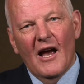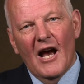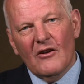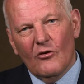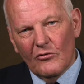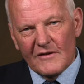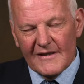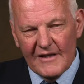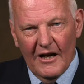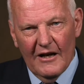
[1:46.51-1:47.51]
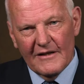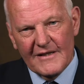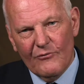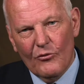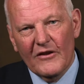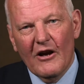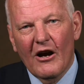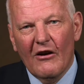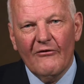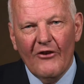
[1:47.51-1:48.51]
And it all starts with
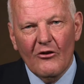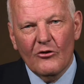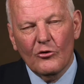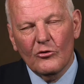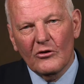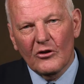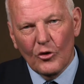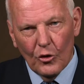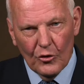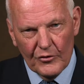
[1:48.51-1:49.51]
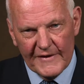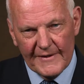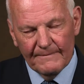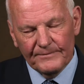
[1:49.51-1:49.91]
our vocal cords.